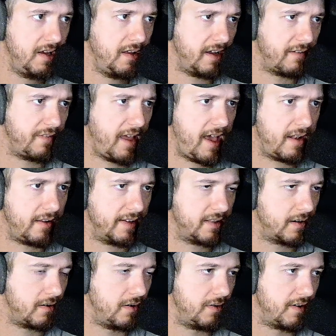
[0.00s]
Like, if they had like
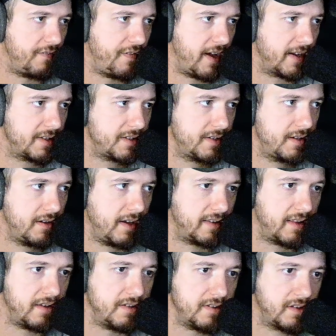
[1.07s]
their own effects, like
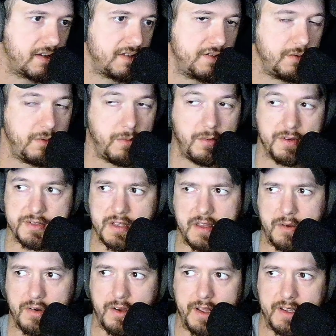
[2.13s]
the consumables, and they
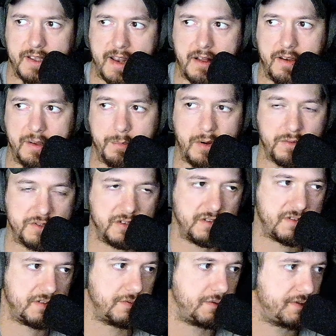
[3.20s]
were like kind of like potions
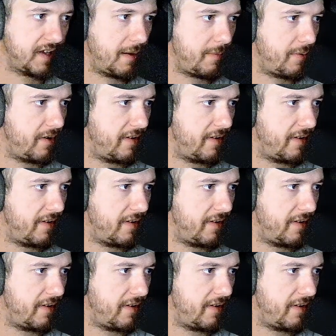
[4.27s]
from RuneScape or